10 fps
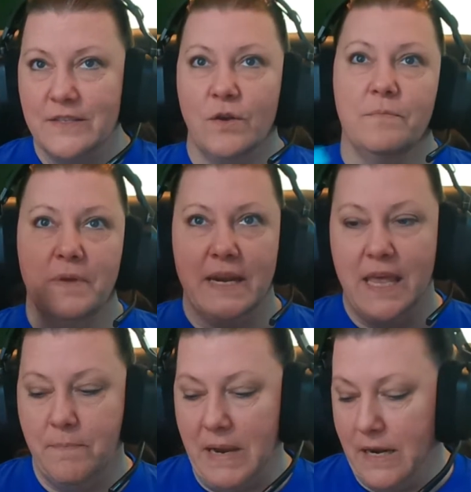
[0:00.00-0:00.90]
So I'm going
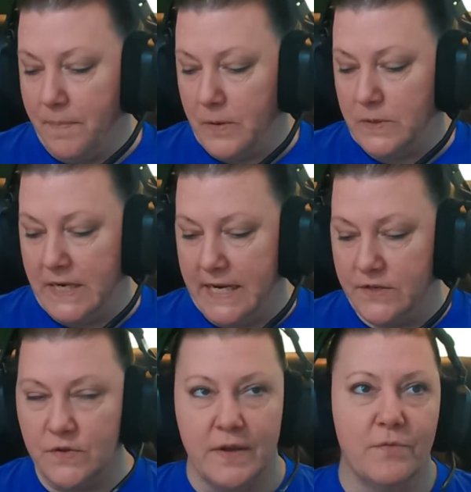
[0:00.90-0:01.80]
to keep my little post-it
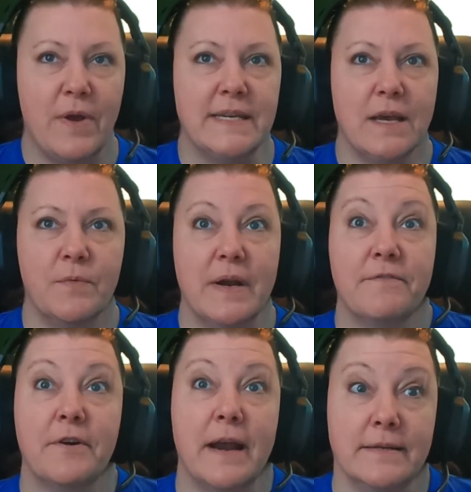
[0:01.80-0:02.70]
here so I can write down
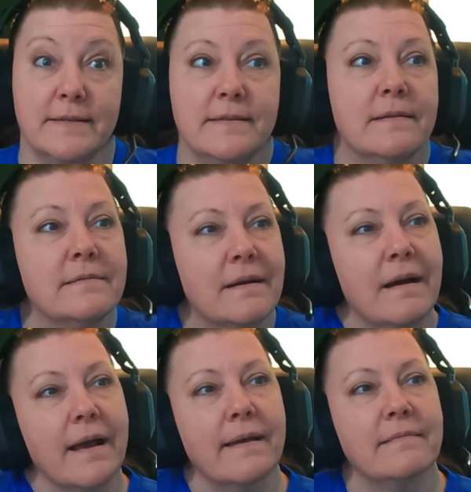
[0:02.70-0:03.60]
whatever else
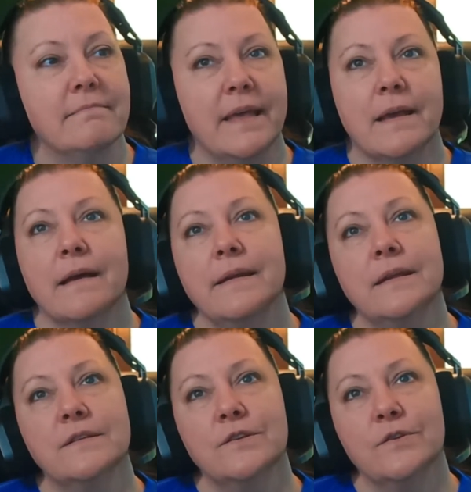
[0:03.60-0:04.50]
I think I
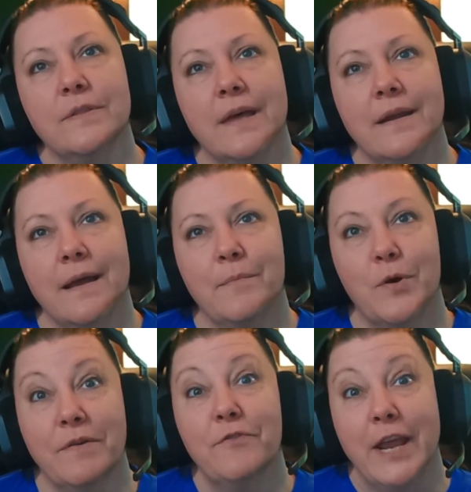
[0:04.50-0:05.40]
need to do that I'm
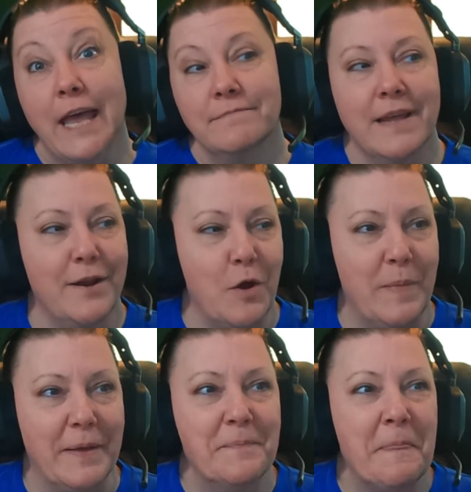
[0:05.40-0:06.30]
going to forget. I know
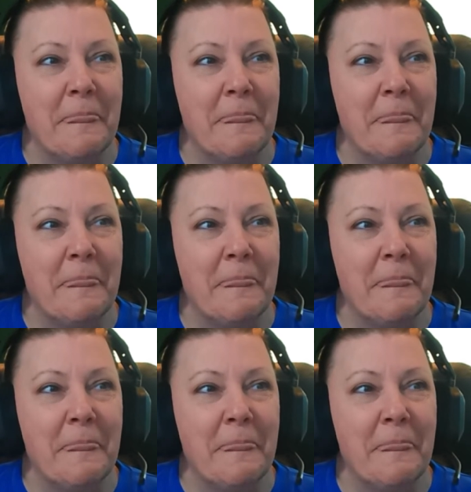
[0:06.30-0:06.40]
me.